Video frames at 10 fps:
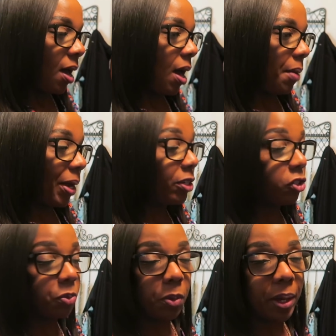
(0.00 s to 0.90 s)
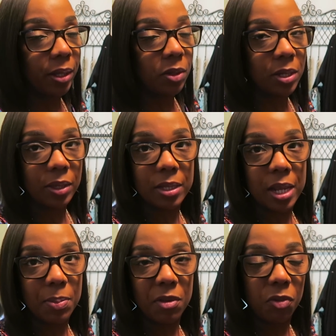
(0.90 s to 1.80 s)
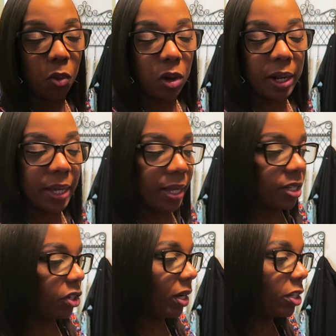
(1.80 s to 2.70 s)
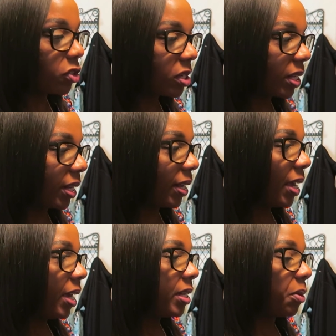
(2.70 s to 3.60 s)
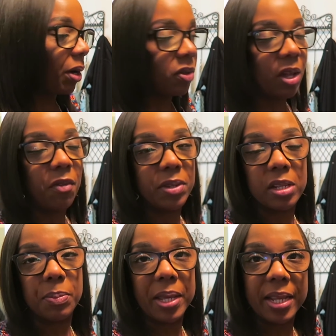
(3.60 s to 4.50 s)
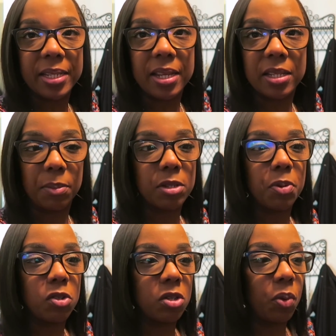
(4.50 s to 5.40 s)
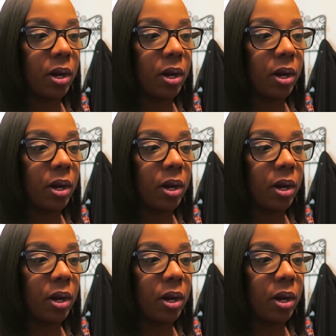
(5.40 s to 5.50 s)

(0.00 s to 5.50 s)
I do pull my clothes out the day before, in case you're interested. Tomorrow's outfit's gonna be easy because I'm supposed to